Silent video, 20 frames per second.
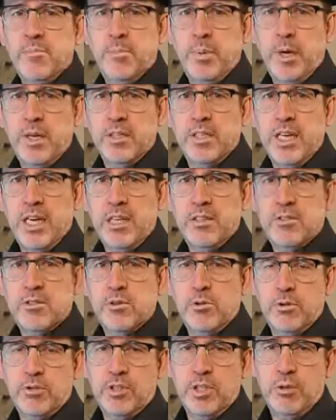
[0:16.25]
podcast,
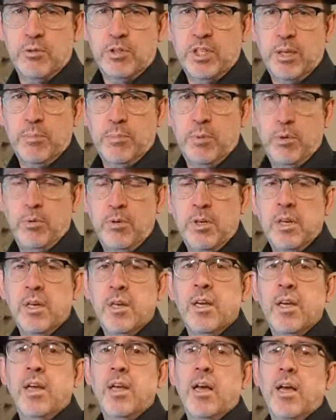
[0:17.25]
Côtier au Chapeau.
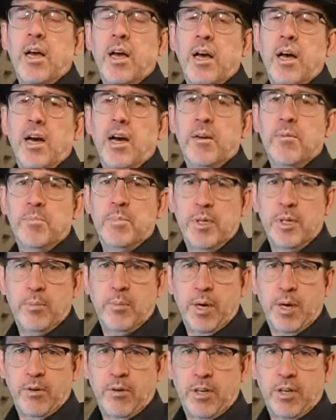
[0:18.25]
I'm Peter
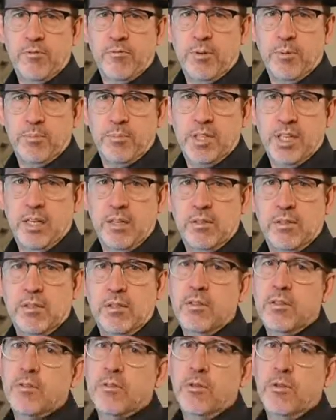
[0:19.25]
Bowering from
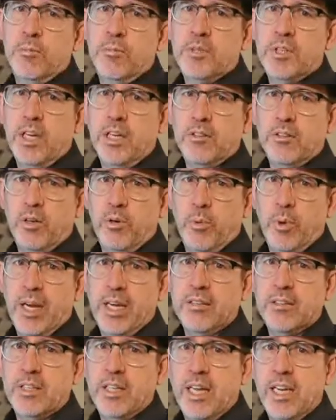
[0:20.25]
Sutton, Groupe Centre
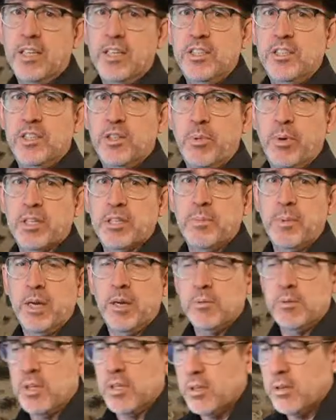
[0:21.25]
West, NDG
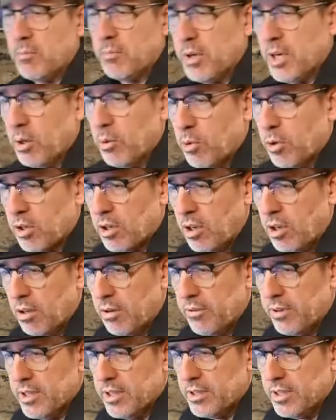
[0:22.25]
Westmount, but I work all
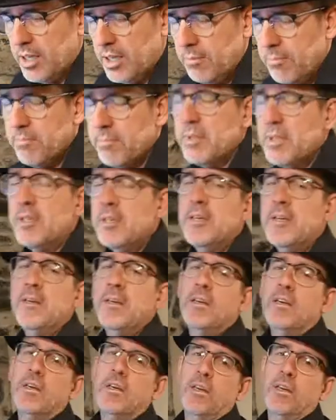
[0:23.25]
over the city.
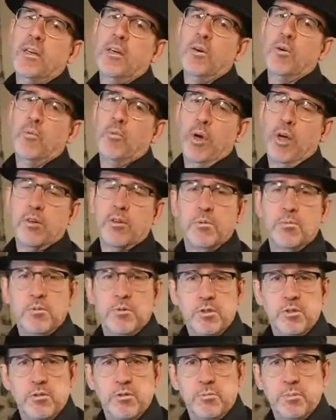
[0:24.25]
Welcome
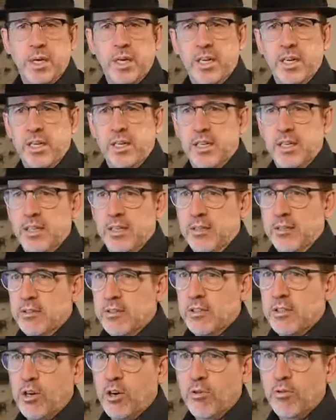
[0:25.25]
to my
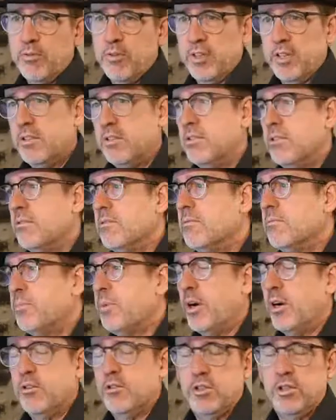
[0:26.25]
COVID
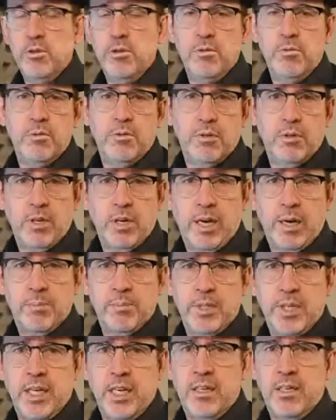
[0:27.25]
Part 2
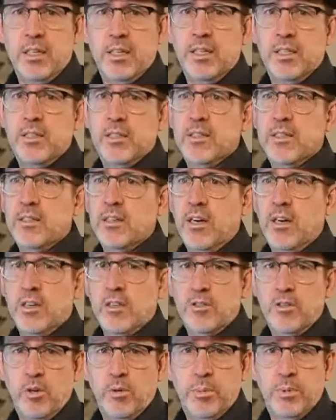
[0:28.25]
update. It's
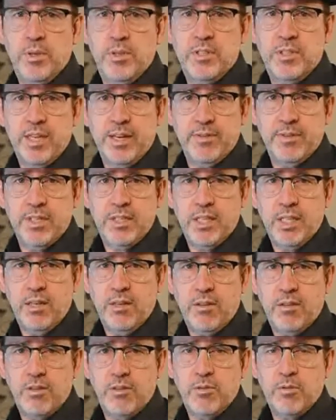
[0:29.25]
October
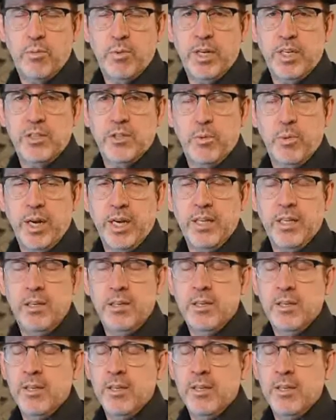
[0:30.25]
17th, 2020.